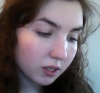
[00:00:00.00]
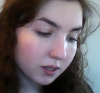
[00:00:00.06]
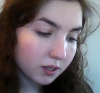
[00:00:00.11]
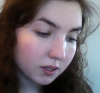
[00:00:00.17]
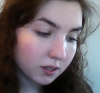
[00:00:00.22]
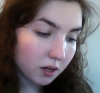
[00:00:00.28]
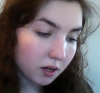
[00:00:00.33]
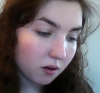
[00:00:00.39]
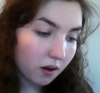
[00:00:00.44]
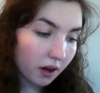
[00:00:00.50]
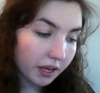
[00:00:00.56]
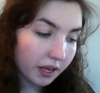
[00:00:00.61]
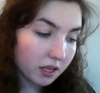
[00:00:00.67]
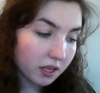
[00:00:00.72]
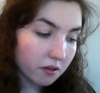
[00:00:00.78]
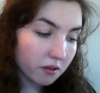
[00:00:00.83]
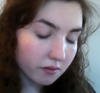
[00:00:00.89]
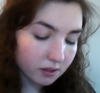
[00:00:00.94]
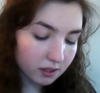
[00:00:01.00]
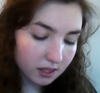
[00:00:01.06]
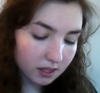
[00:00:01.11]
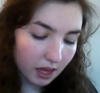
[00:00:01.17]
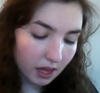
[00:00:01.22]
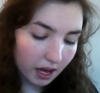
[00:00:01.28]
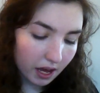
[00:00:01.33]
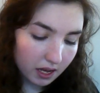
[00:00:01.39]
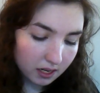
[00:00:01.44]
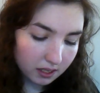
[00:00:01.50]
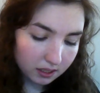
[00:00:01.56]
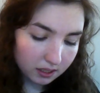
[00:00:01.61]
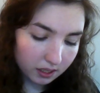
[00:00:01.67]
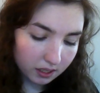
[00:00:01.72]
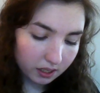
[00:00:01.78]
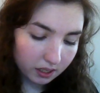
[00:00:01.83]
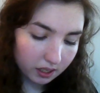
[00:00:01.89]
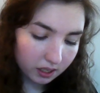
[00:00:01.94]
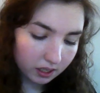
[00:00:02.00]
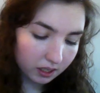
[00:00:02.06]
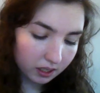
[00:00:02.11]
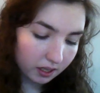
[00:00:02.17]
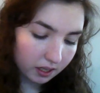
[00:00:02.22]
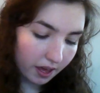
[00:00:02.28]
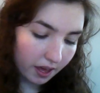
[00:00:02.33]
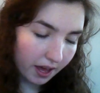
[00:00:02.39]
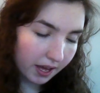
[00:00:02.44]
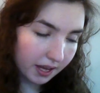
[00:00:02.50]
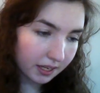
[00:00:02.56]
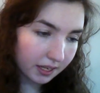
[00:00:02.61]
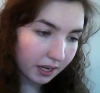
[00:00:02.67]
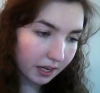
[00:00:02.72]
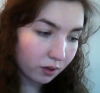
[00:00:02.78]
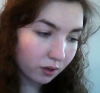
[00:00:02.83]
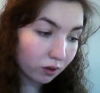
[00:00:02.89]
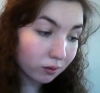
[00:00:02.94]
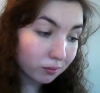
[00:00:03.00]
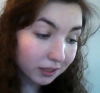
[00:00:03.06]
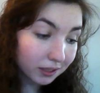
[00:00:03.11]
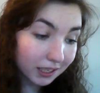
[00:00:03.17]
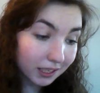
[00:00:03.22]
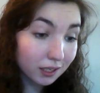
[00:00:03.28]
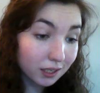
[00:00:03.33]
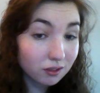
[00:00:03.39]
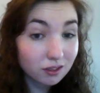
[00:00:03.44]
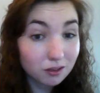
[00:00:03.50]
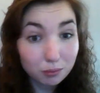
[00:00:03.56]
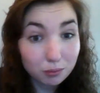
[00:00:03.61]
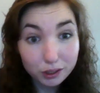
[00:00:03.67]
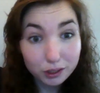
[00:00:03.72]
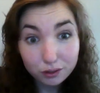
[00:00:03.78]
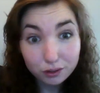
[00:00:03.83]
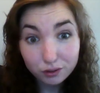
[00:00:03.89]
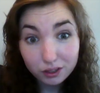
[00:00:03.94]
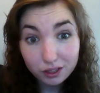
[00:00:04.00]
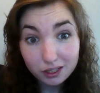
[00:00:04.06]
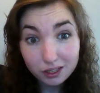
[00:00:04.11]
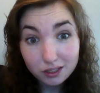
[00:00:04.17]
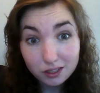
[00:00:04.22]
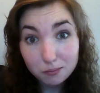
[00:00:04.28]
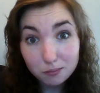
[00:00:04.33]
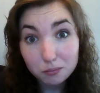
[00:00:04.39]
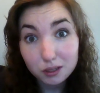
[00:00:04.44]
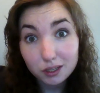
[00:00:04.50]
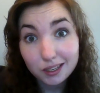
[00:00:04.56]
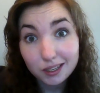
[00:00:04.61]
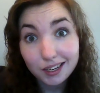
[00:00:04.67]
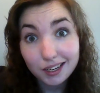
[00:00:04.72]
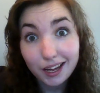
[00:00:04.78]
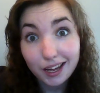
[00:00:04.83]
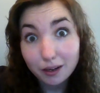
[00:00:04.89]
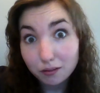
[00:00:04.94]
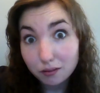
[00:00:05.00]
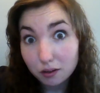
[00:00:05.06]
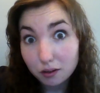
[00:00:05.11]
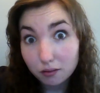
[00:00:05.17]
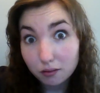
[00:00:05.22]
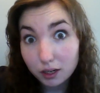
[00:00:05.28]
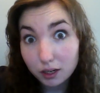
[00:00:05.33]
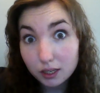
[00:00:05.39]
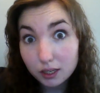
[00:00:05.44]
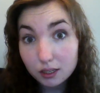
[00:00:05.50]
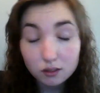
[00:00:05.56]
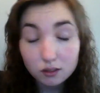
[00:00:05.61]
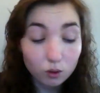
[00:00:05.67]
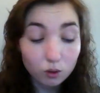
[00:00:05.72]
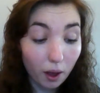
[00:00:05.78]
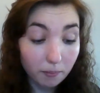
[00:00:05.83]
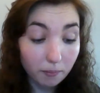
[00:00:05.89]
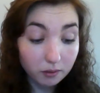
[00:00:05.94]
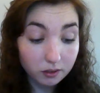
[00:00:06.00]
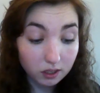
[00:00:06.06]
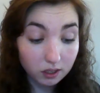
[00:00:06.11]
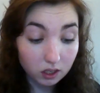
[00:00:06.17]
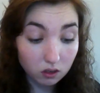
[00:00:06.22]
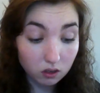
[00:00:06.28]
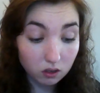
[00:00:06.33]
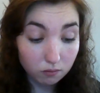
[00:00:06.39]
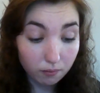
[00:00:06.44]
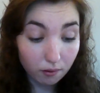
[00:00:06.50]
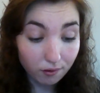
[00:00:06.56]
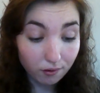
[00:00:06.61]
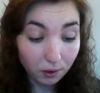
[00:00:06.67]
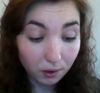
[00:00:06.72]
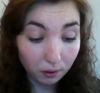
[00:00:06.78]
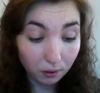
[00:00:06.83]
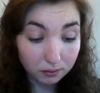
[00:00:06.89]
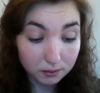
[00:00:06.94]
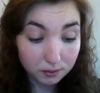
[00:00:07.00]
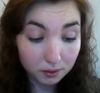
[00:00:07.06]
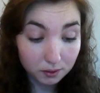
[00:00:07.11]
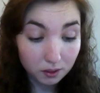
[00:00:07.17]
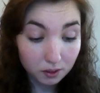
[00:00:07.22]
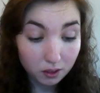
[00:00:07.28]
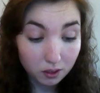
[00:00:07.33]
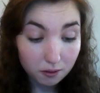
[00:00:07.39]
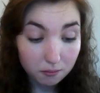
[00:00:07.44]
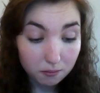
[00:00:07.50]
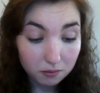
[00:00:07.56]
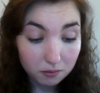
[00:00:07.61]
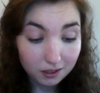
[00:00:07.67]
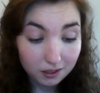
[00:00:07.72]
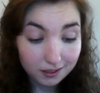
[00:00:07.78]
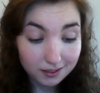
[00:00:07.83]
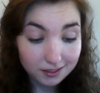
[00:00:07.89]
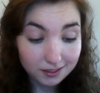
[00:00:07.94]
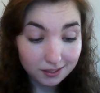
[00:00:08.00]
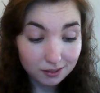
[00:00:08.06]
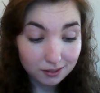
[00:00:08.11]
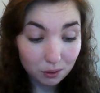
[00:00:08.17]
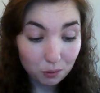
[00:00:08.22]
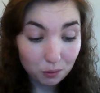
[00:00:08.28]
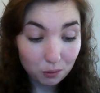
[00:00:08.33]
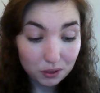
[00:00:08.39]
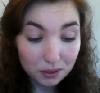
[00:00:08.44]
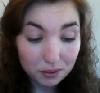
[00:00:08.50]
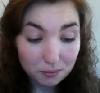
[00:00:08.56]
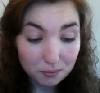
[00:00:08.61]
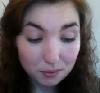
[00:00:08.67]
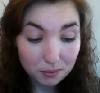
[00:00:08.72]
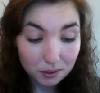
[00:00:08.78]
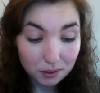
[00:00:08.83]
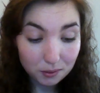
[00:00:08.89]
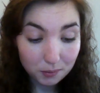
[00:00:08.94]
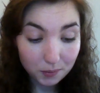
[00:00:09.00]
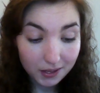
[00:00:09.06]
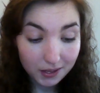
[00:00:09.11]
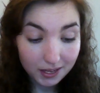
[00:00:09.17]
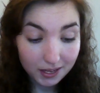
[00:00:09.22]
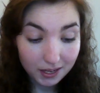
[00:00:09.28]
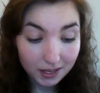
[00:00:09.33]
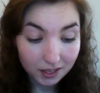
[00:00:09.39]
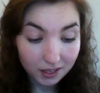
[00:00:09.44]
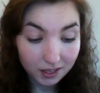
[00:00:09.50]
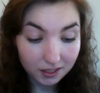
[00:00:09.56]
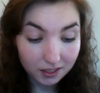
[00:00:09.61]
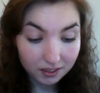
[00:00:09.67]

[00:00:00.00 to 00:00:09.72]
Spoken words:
So I use that, and I normally use a brush for this, but I don't know where it is, so I'm just going to use my fingers, because what better way